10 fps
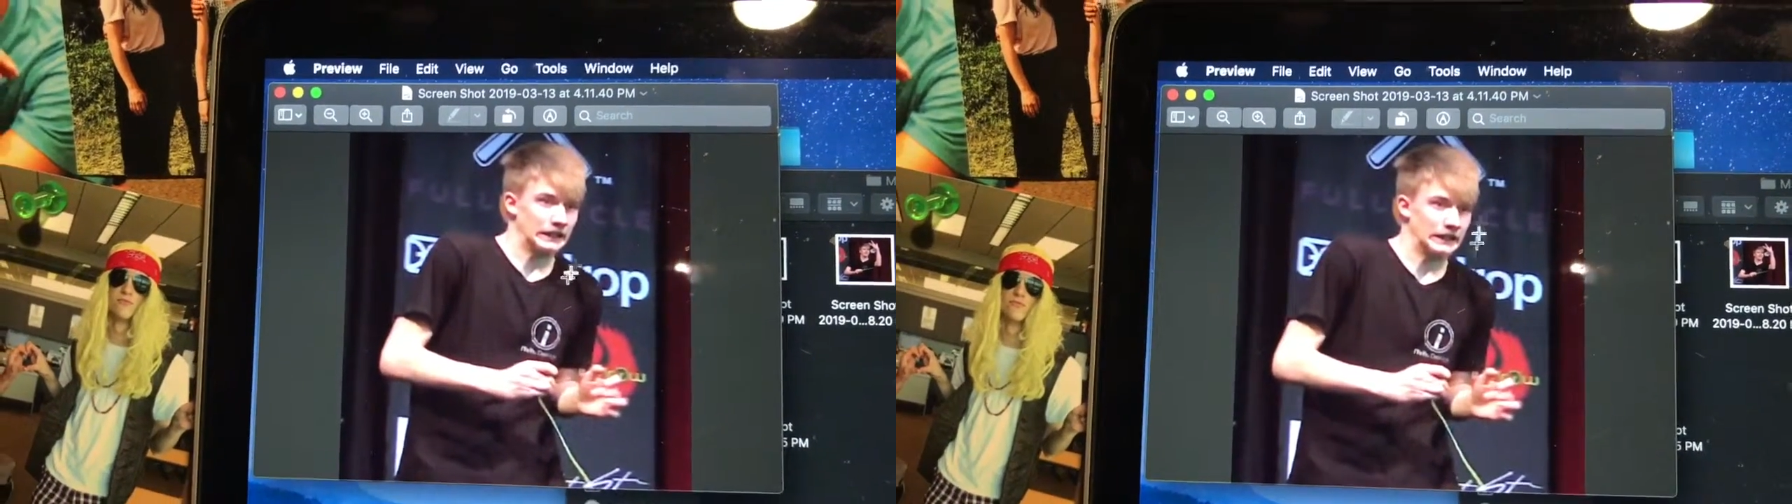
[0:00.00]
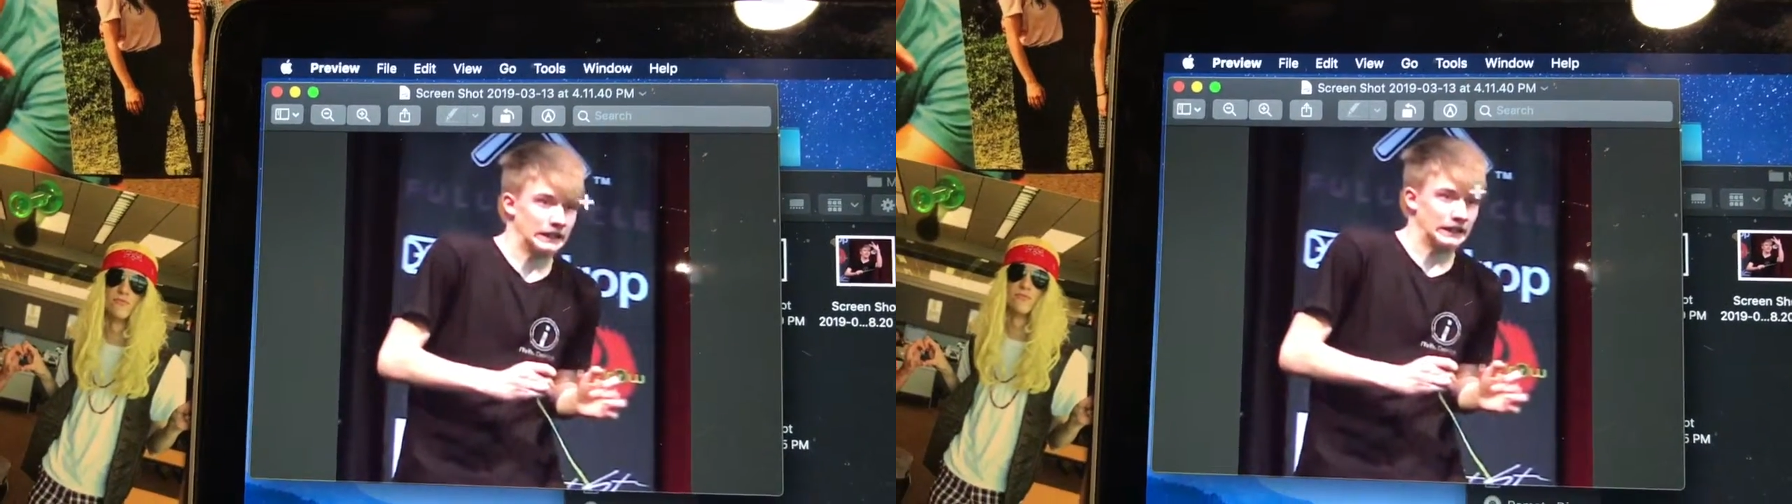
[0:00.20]

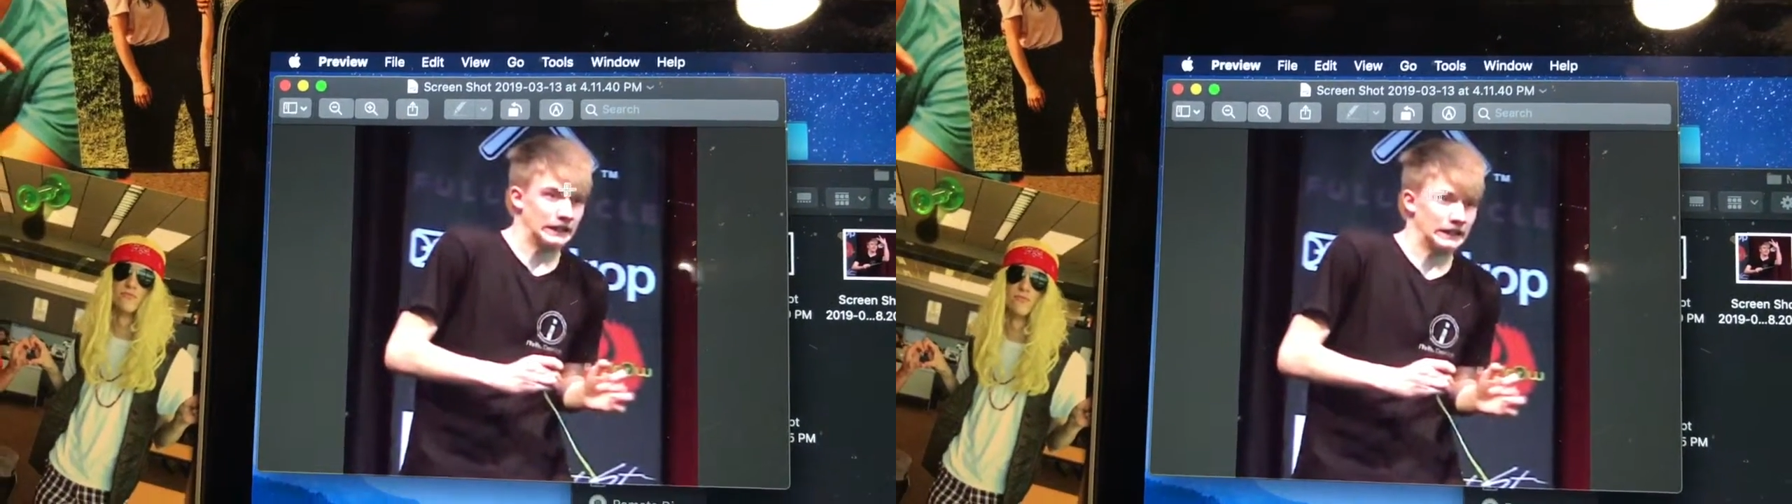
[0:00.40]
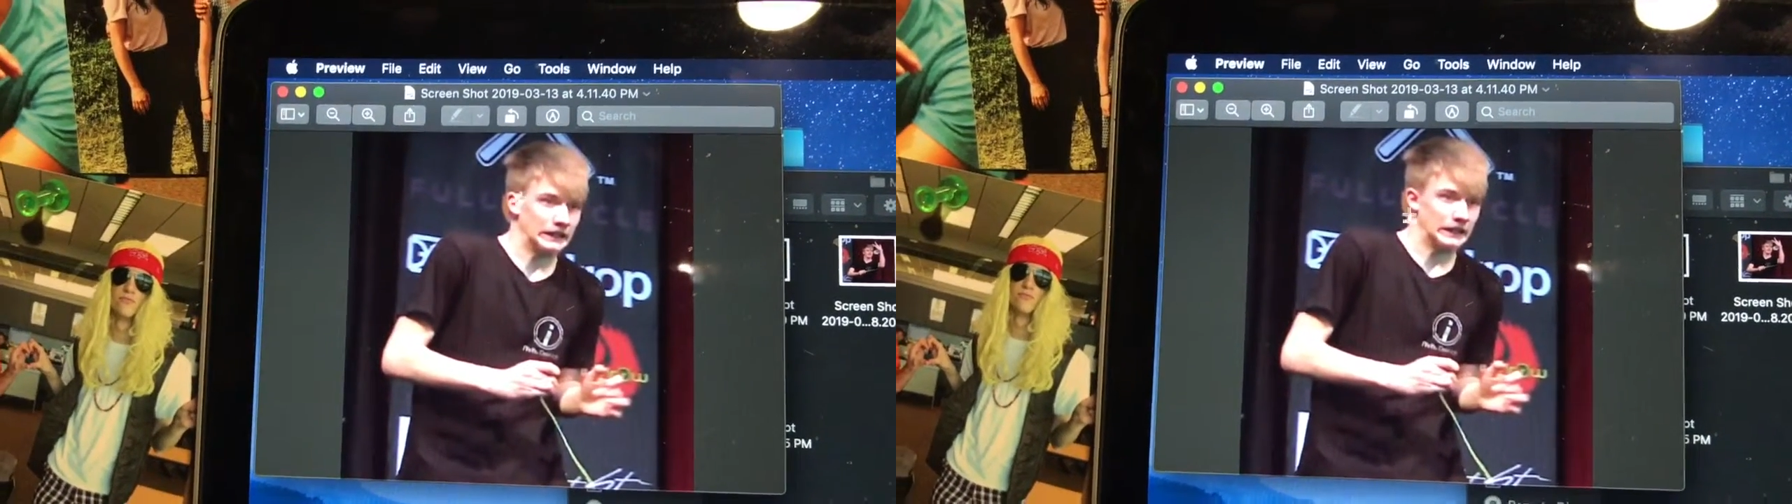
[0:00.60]
the
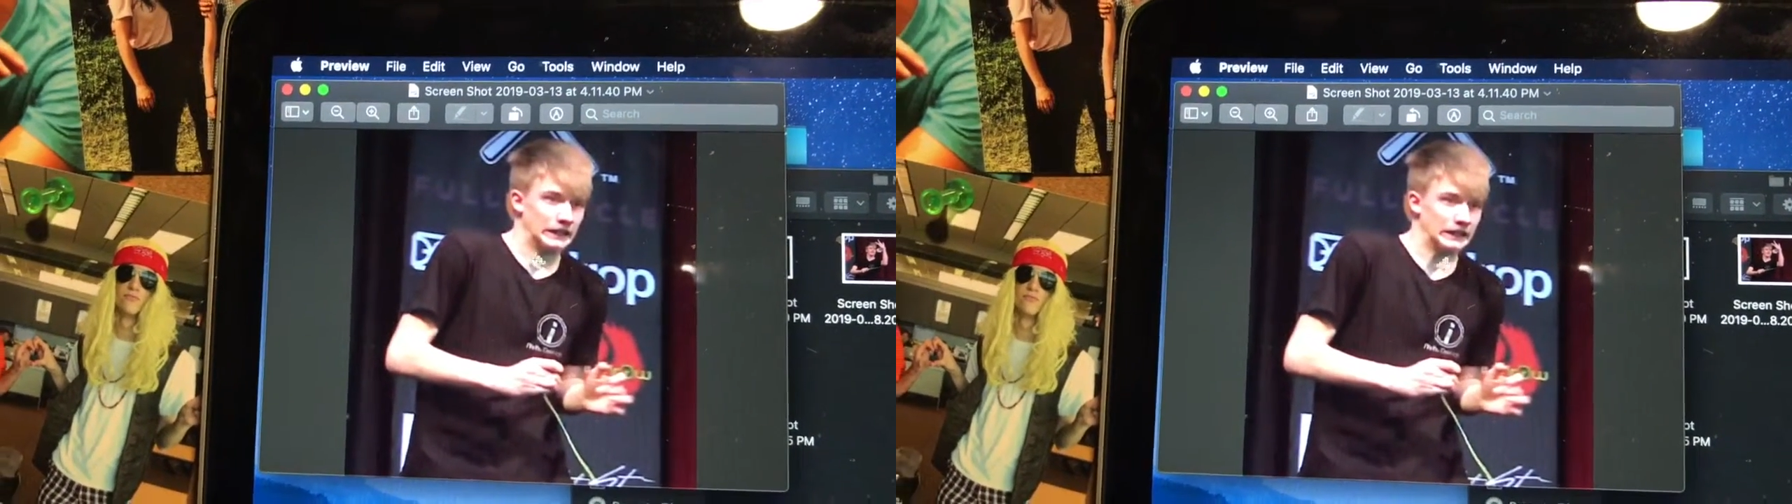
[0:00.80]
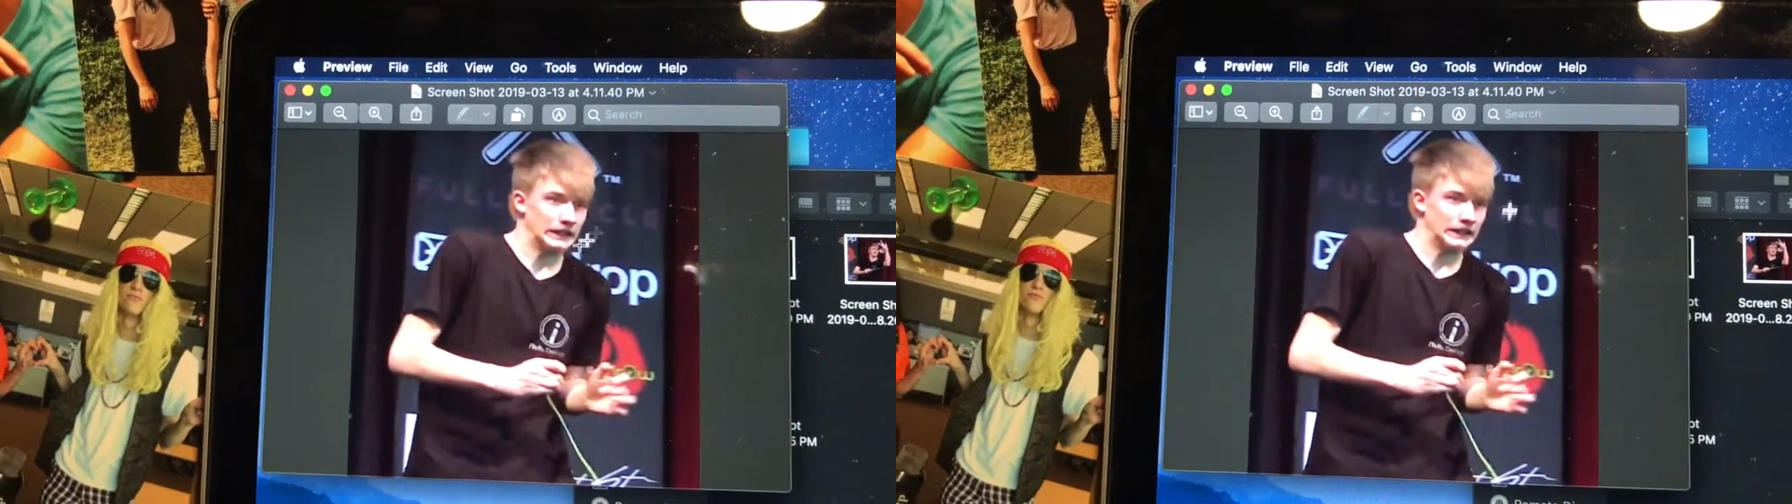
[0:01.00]
mistake is
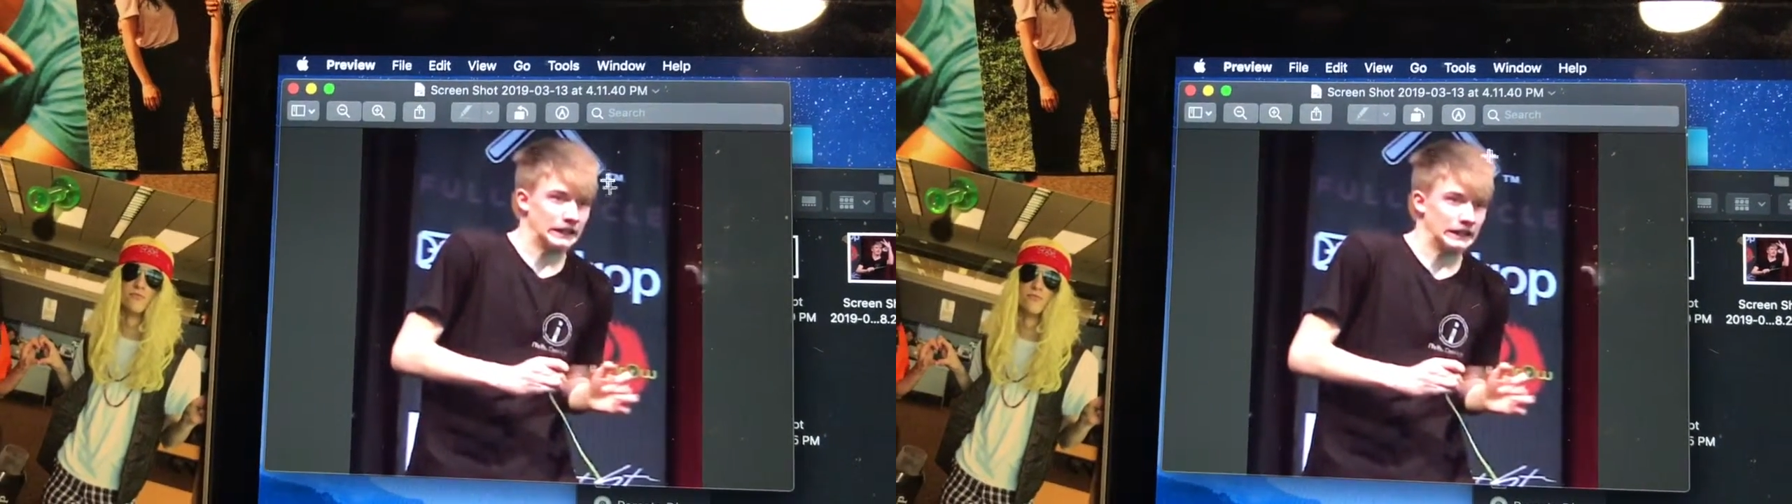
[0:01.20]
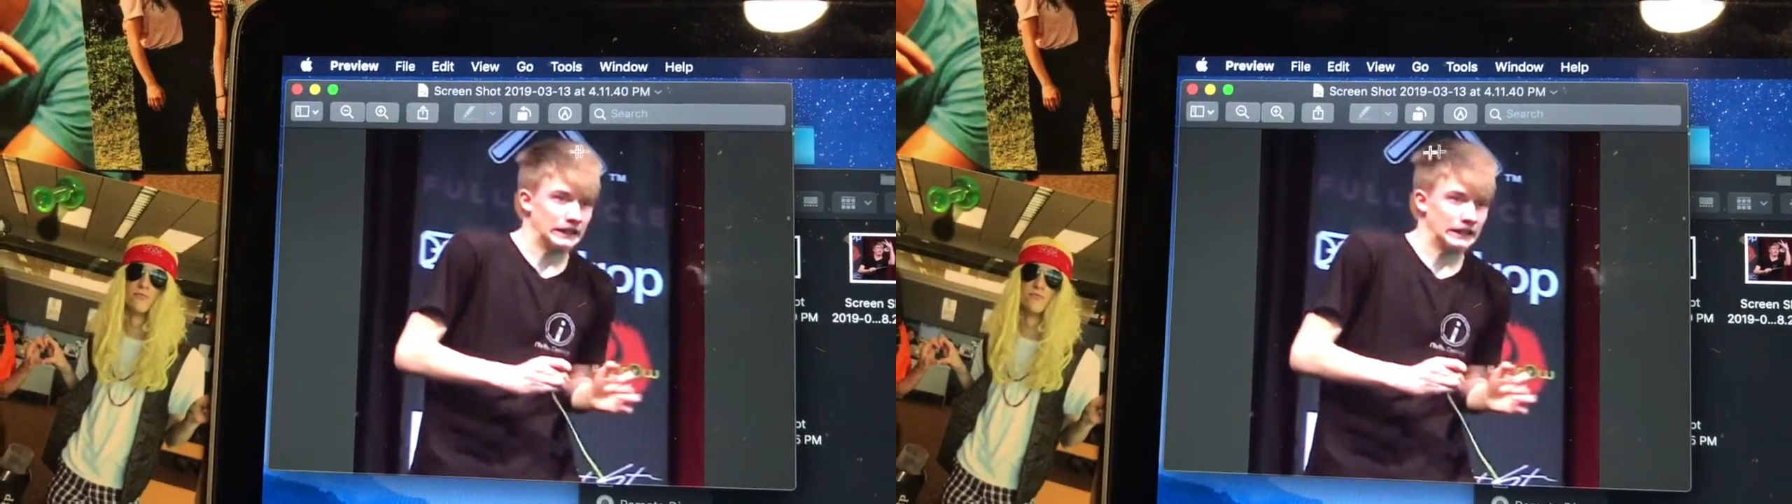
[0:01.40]
affecting you